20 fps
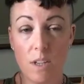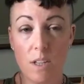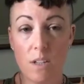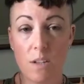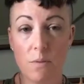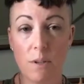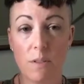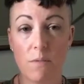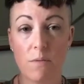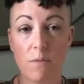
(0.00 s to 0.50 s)

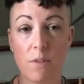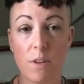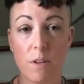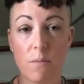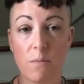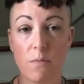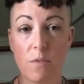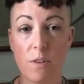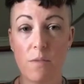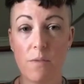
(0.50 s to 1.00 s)
you went
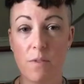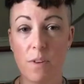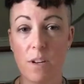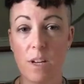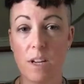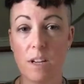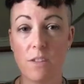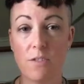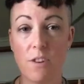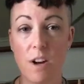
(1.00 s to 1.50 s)
from free
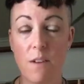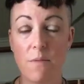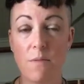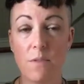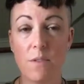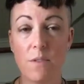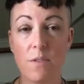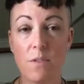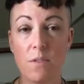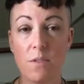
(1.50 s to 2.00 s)
feeding dry
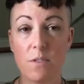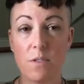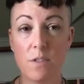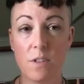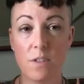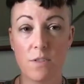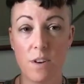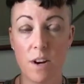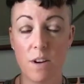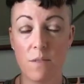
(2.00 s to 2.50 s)
food
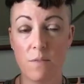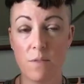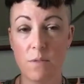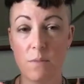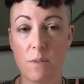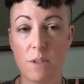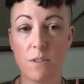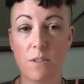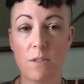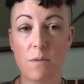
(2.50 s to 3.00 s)
to dry food
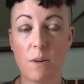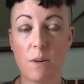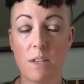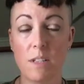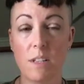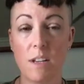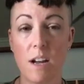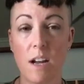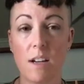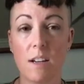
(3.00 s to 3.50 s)
meals twice
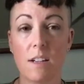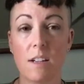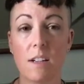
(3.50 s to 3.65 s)
a day.